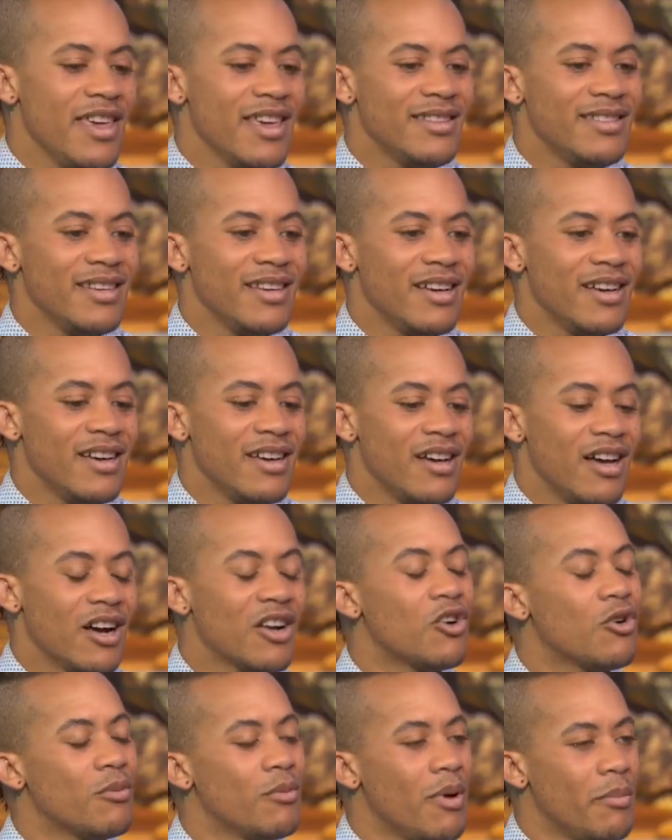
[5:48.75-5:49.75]
it's a,
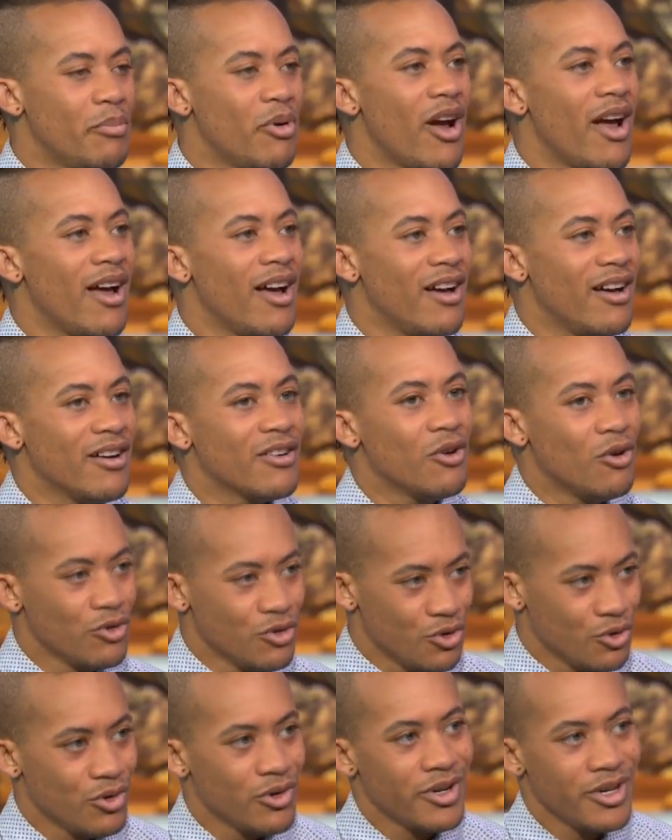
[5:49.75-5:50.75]
a, a, a
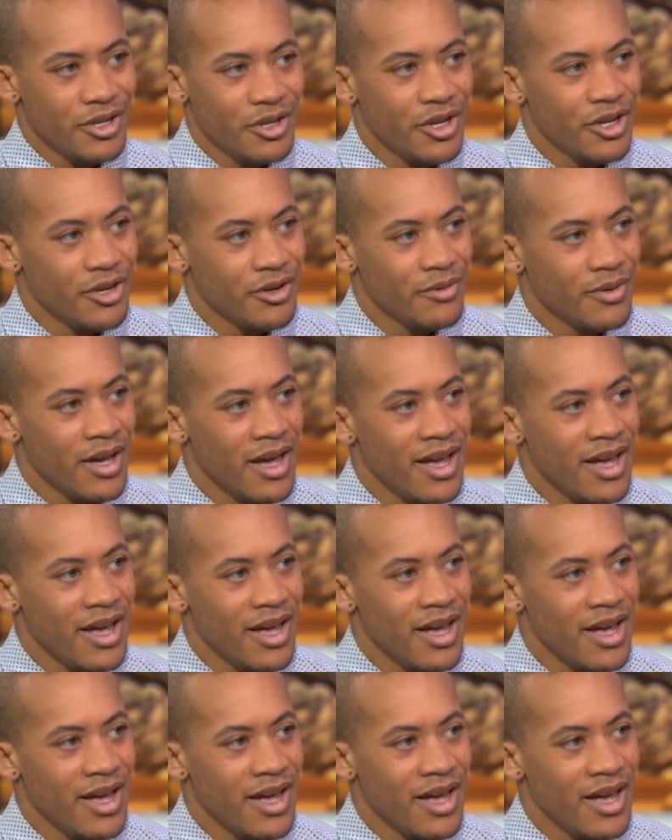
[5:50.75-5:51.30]
cultural issue.